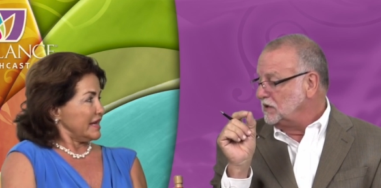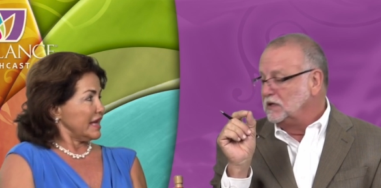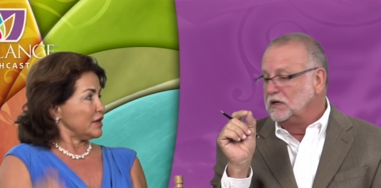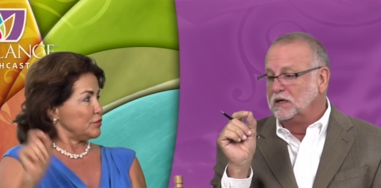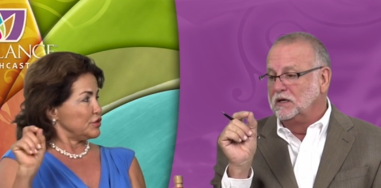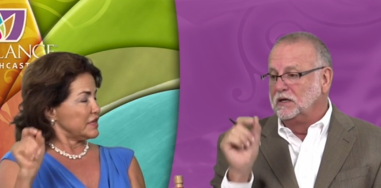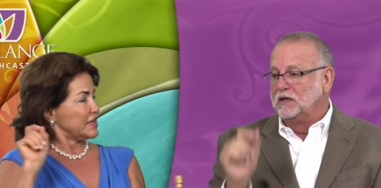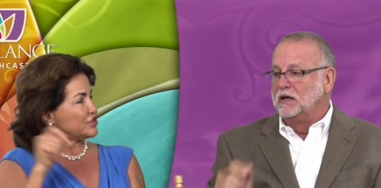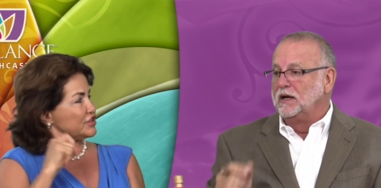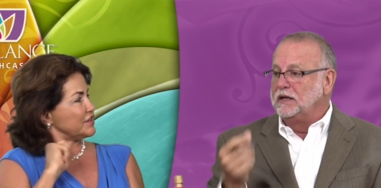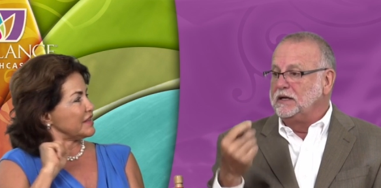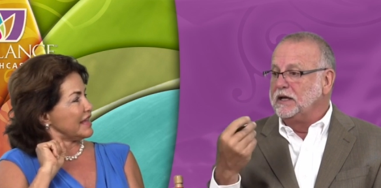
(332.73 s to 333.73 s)
Speaker 1: And
Speaker 2: he had a
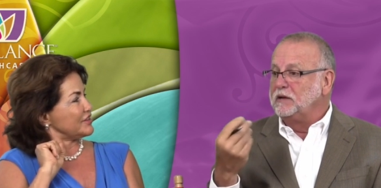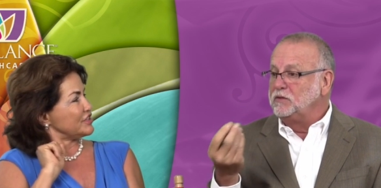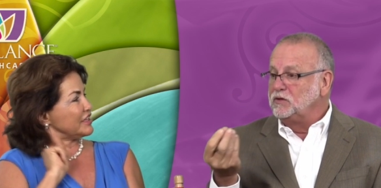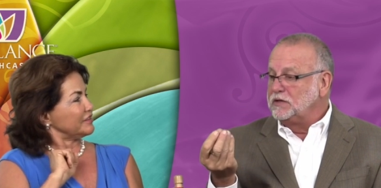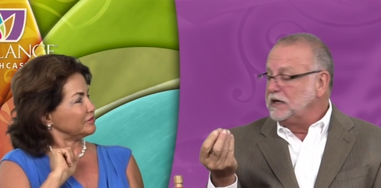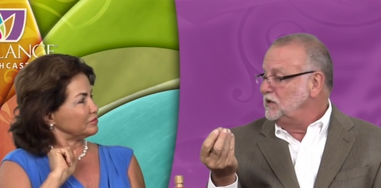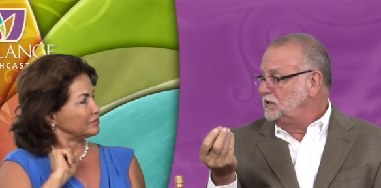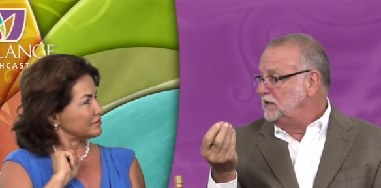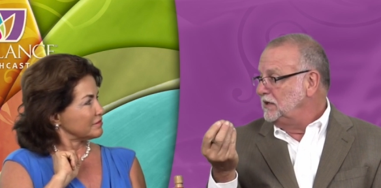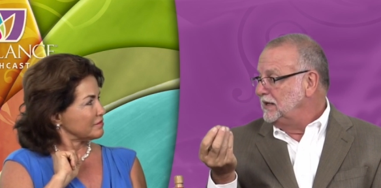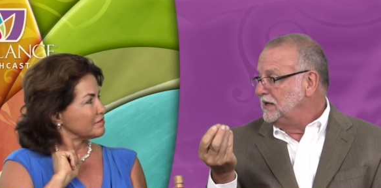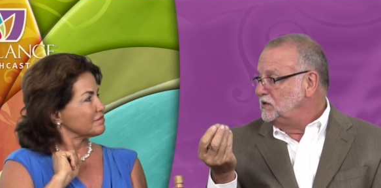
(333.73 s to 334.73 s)
mutation. And he
Speaker 1: had a gene.
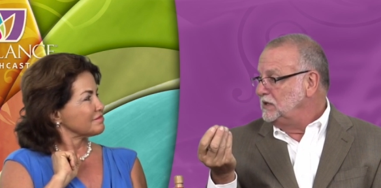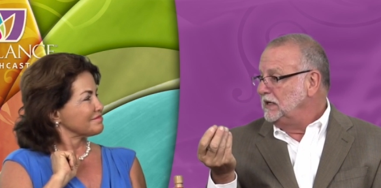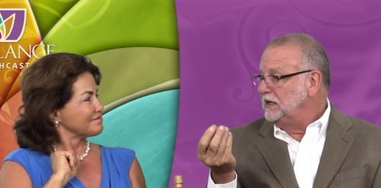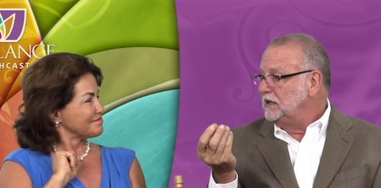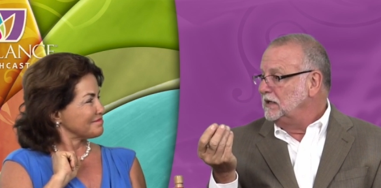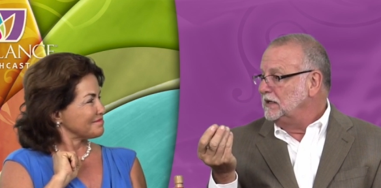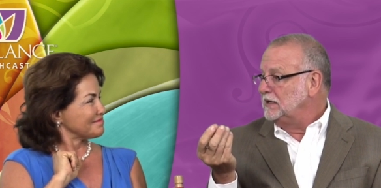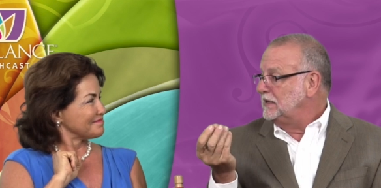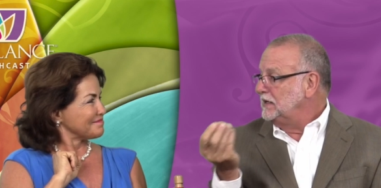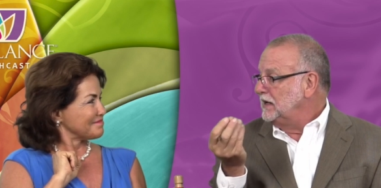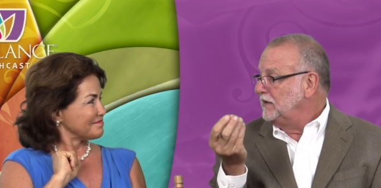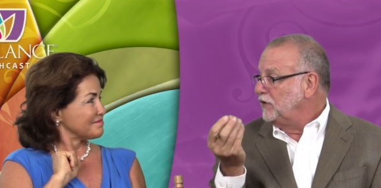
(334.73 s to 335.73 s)
mutation in that gene that
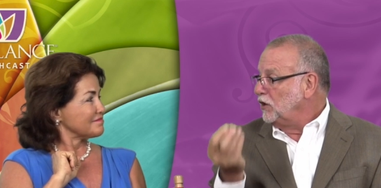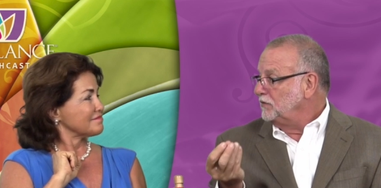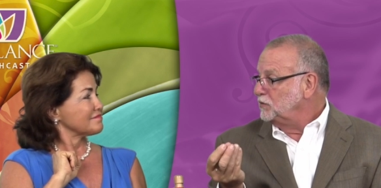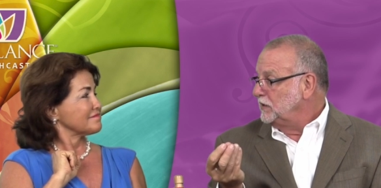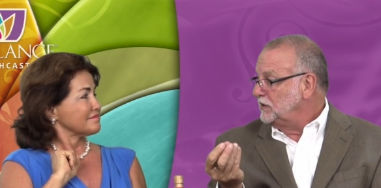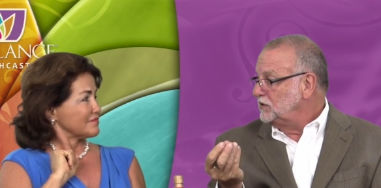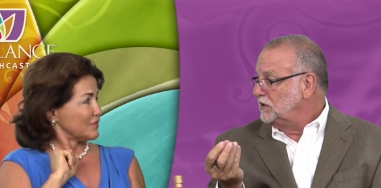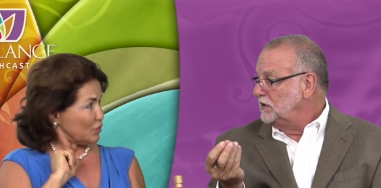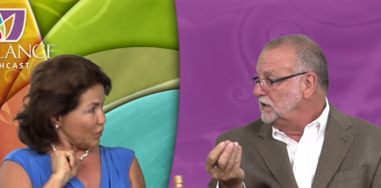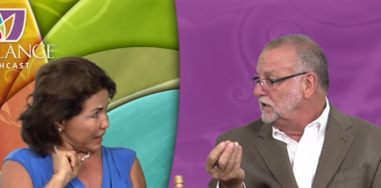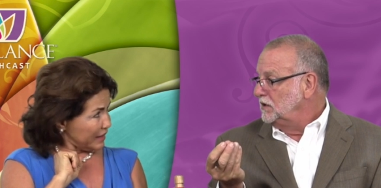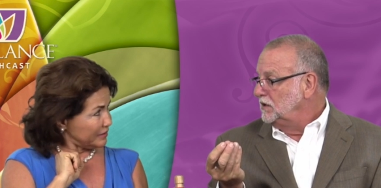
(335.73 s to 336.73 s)
didn't have an off switch.
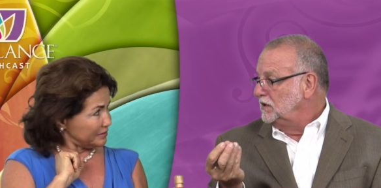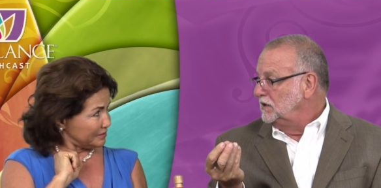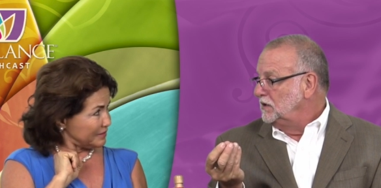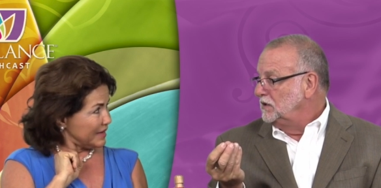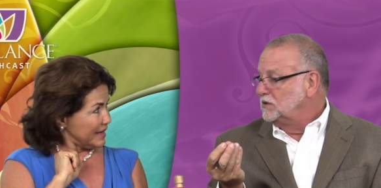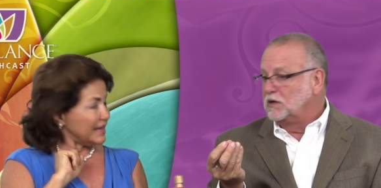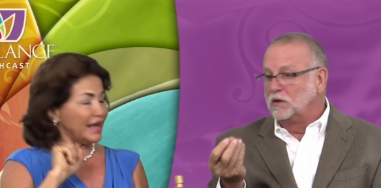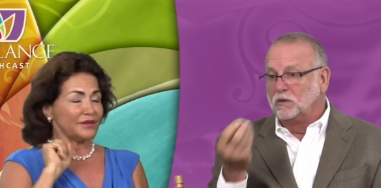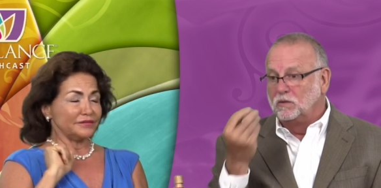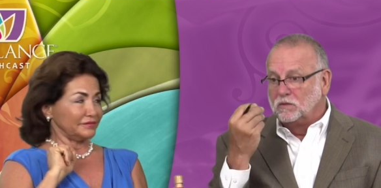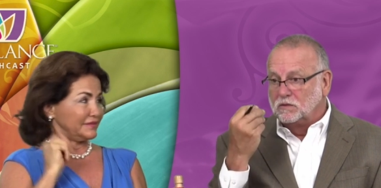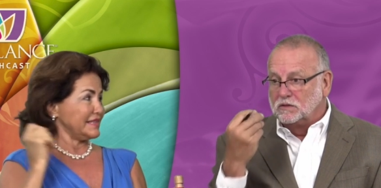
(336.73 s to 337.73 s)
Right. So
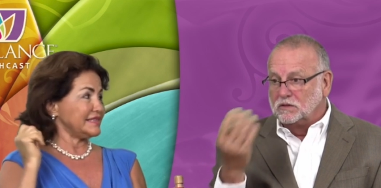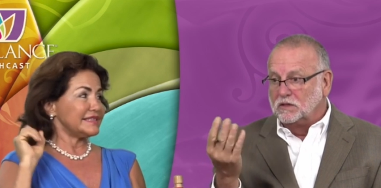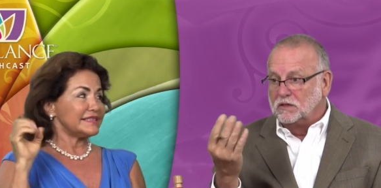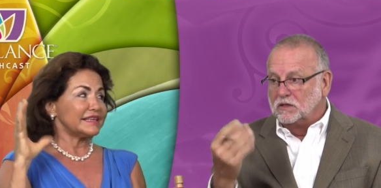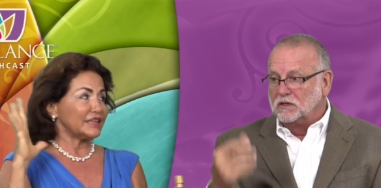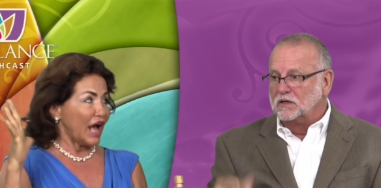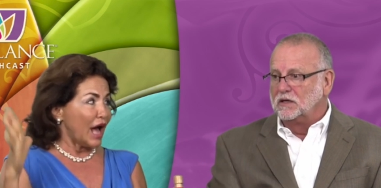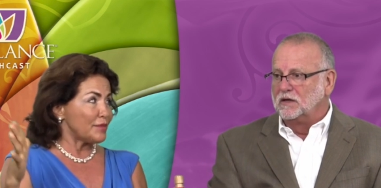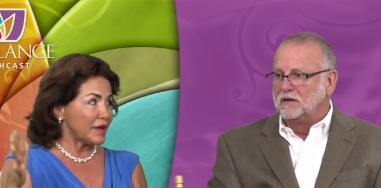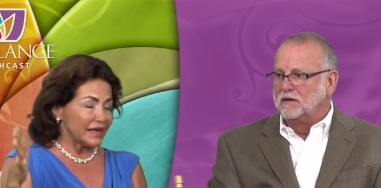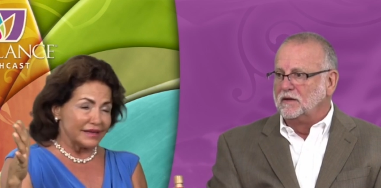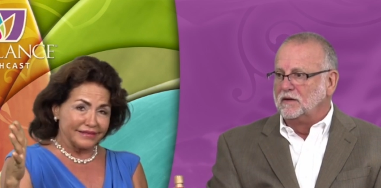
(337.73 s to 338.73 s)
now,
Speaker 2: this isn't
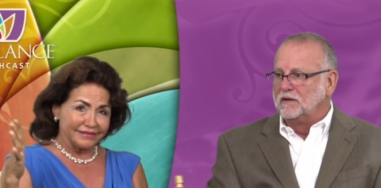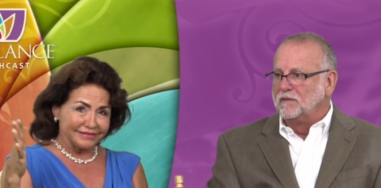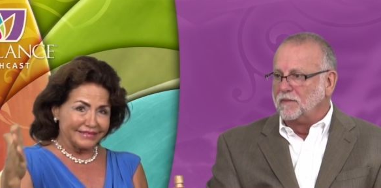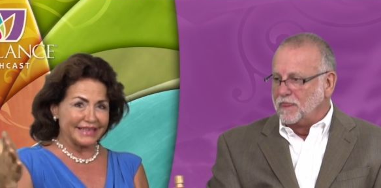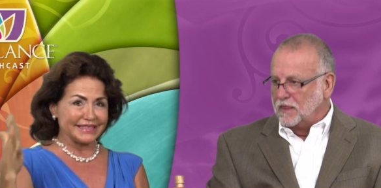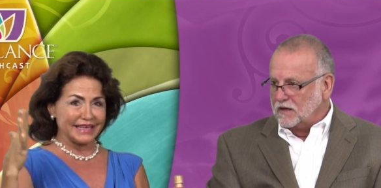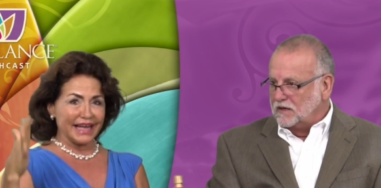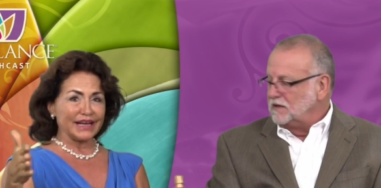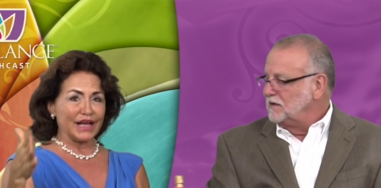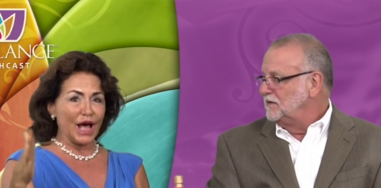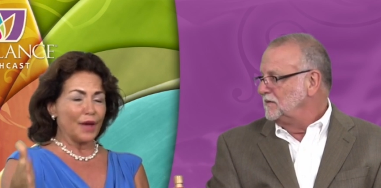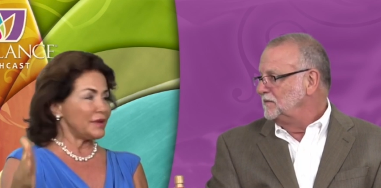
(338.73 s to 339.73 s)
common. It's not
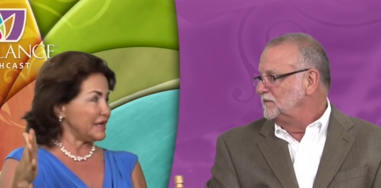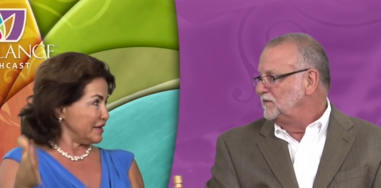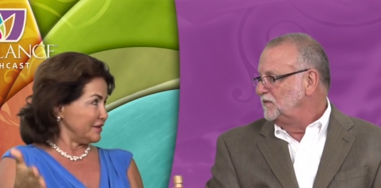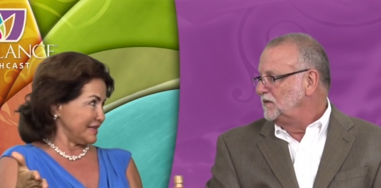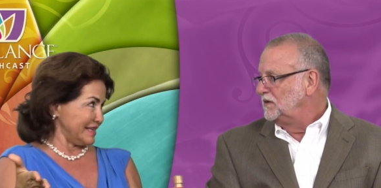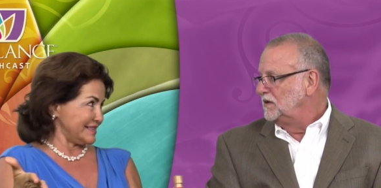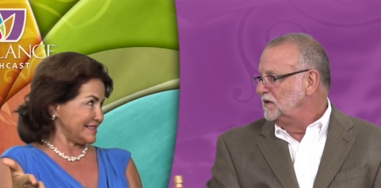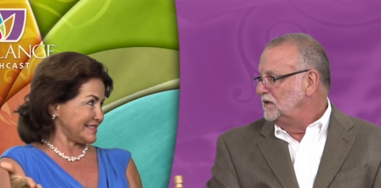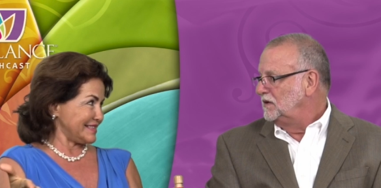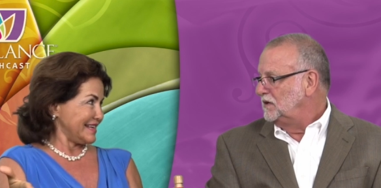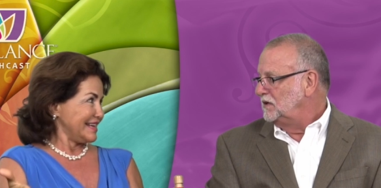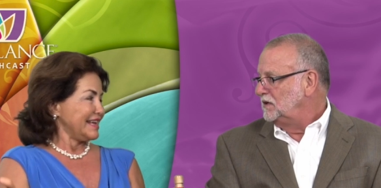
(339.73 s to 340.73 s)
a common
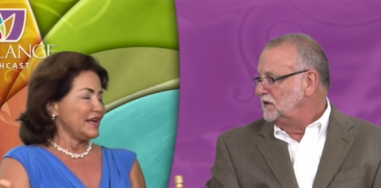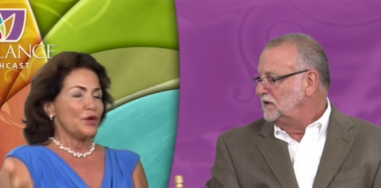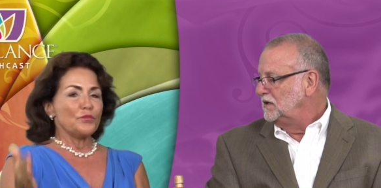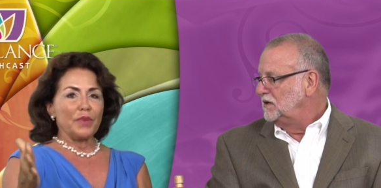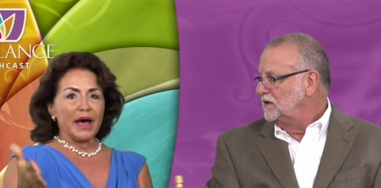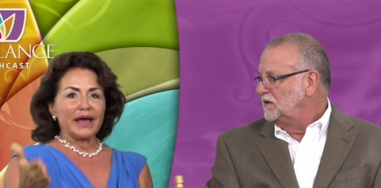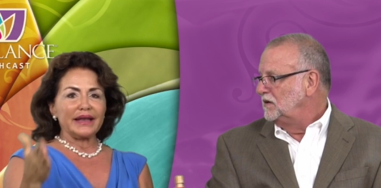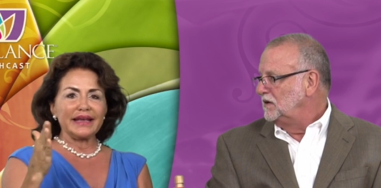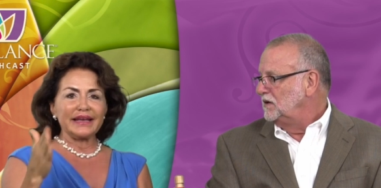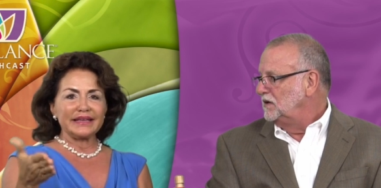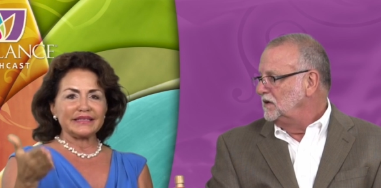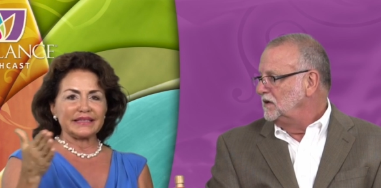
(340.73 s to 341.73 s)
illness, uh-huh. but
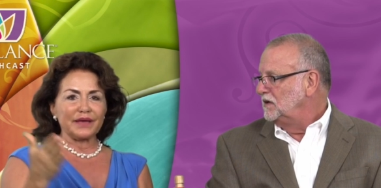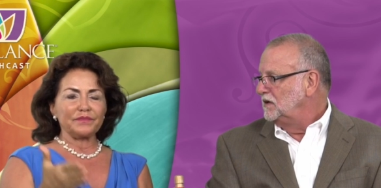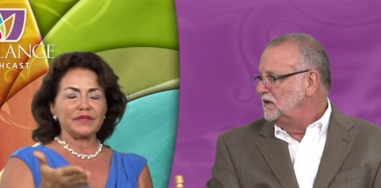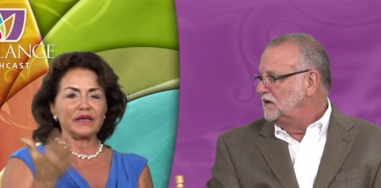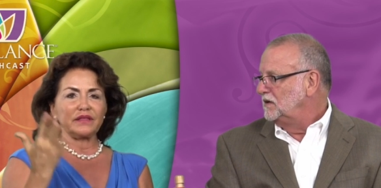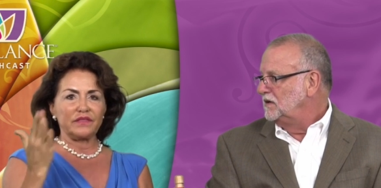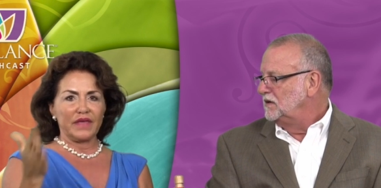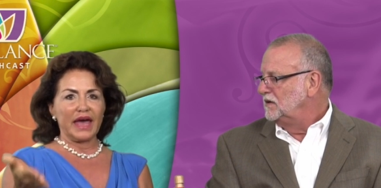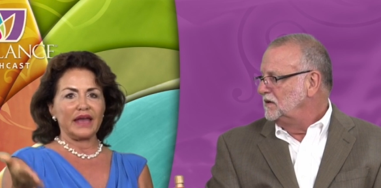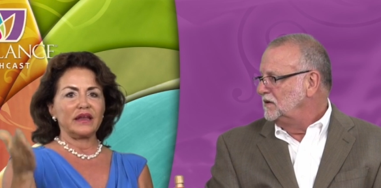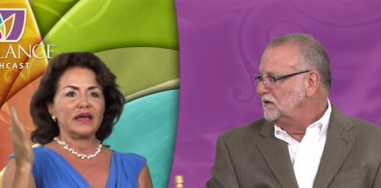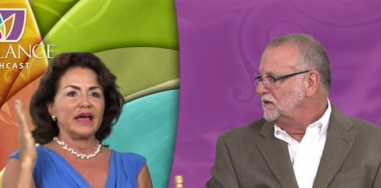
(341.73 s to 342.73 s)
it is something
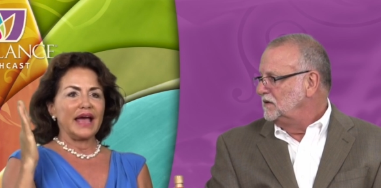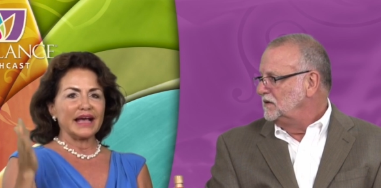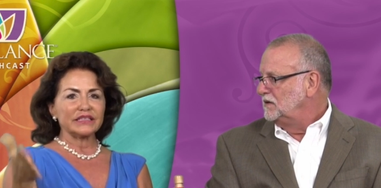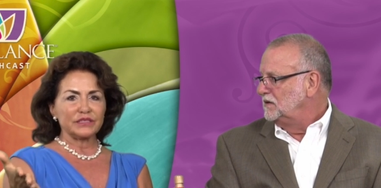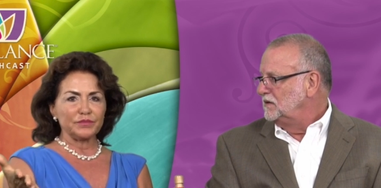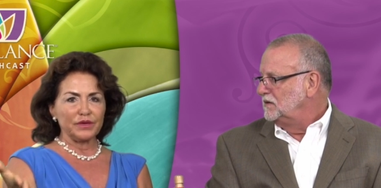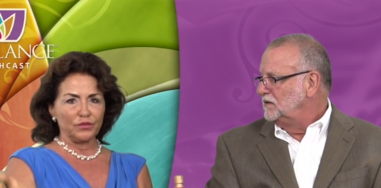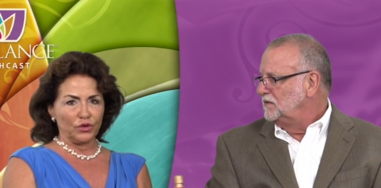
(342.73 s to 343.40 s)
that has to be